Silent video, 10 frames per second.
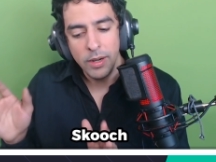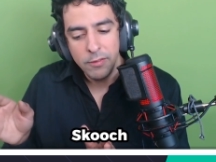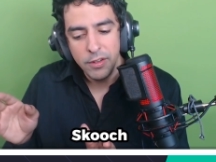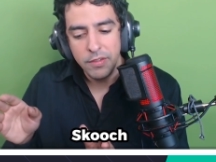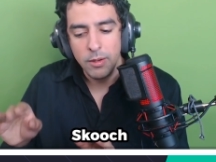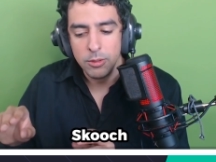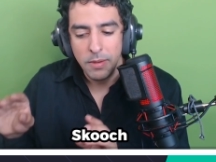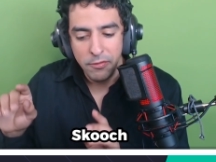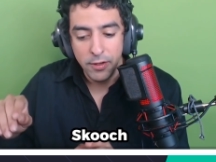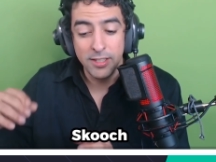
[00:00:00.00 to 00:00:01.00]
twenty fifteen was
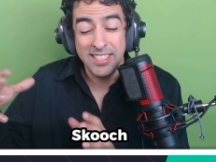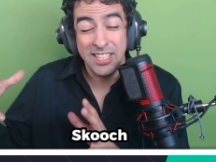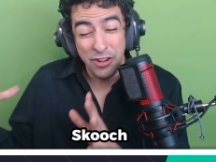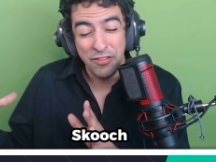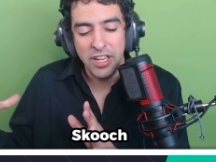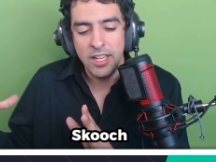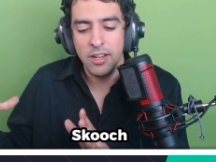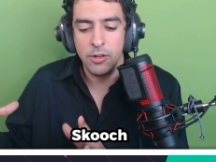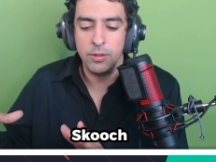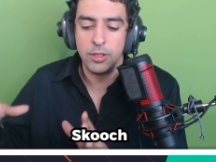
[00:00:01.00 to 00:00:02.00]
my first good
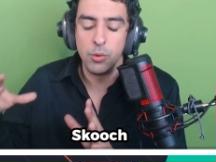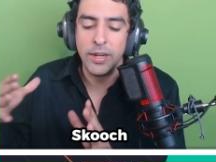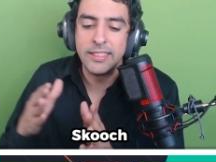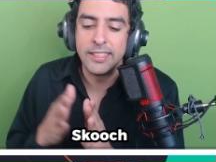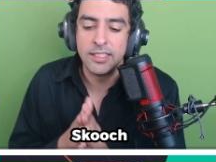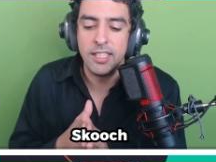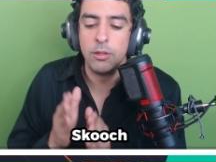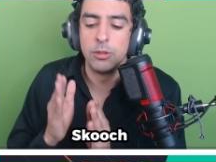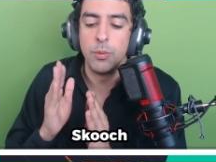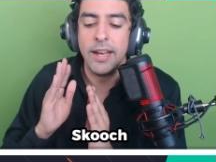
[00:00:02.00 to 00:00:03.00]
video. twenty
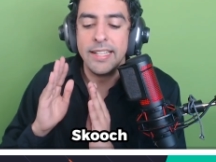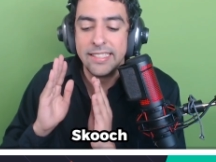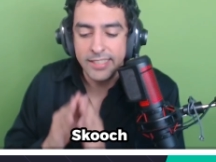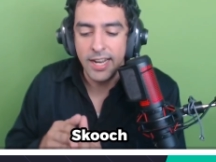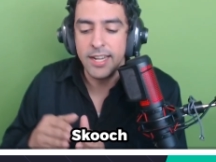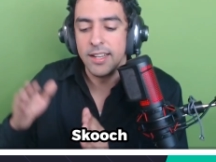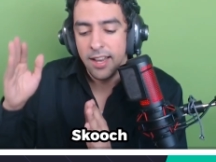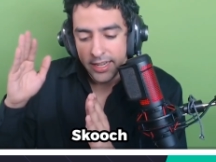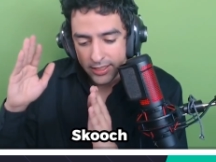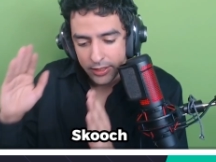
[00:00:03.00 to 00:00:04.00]
sixteen mm. was when I decided
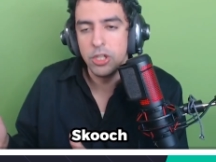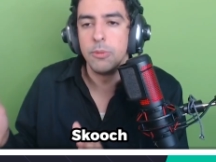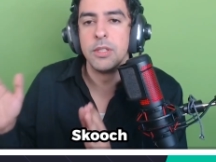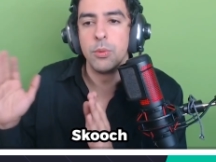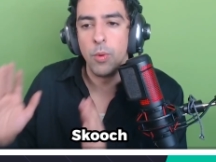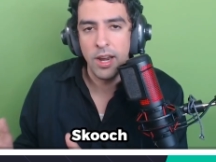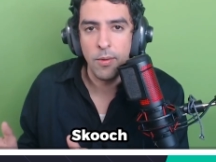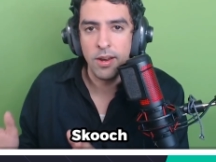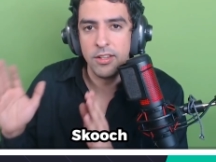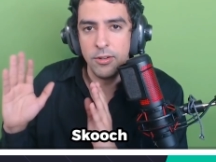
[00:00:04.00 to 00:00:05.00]
like YouTube is what I
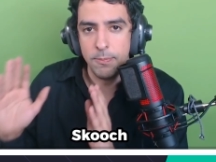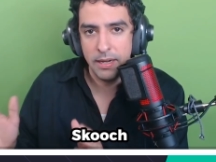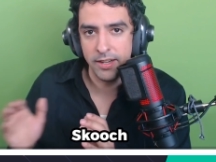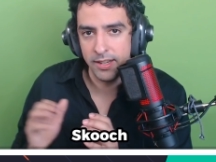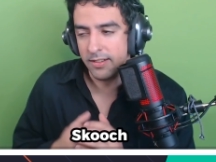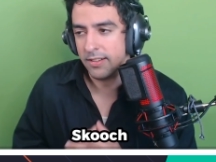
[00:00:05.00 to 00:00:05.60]
want to do, period.